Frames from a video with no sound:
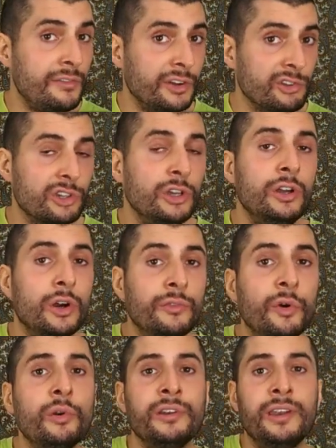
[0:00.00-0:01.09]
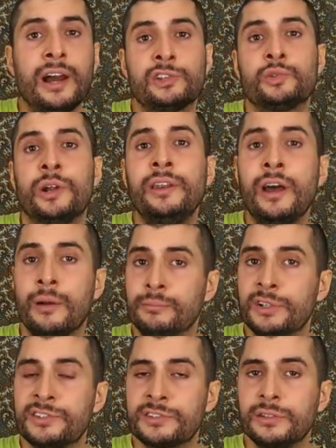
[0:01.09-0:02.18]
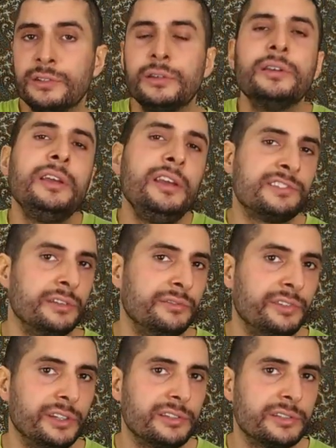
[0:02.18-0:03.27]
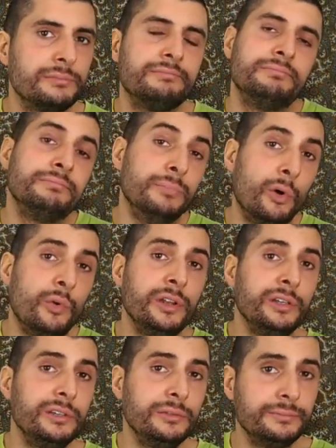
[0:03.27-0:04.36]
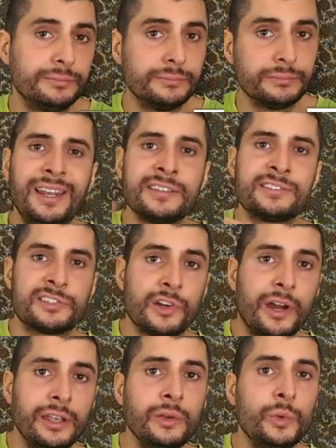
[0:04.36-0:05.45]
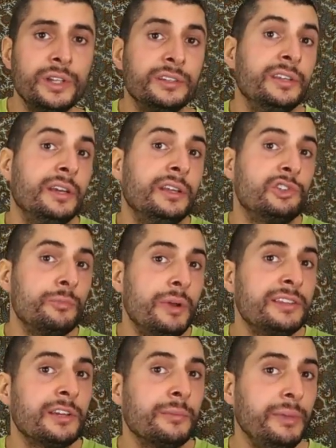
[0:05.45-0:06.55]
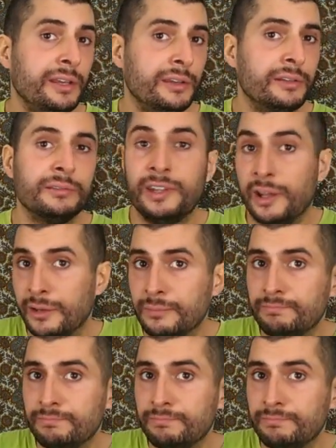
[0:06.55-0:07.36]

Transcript: average of all natural numbers is infinite. Boring. Let's try with the geometric mean then.